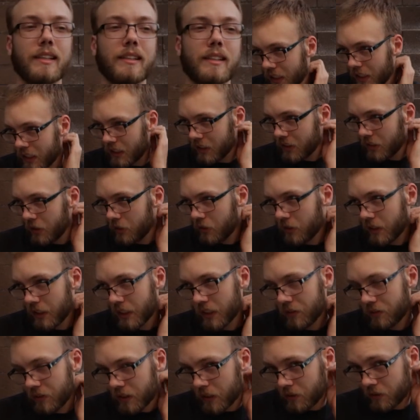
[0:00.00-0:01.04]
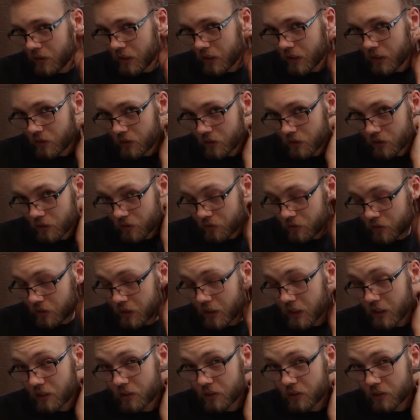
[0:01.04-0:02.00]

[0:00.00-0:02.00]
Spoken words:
I knew that if I were to go to a 4-year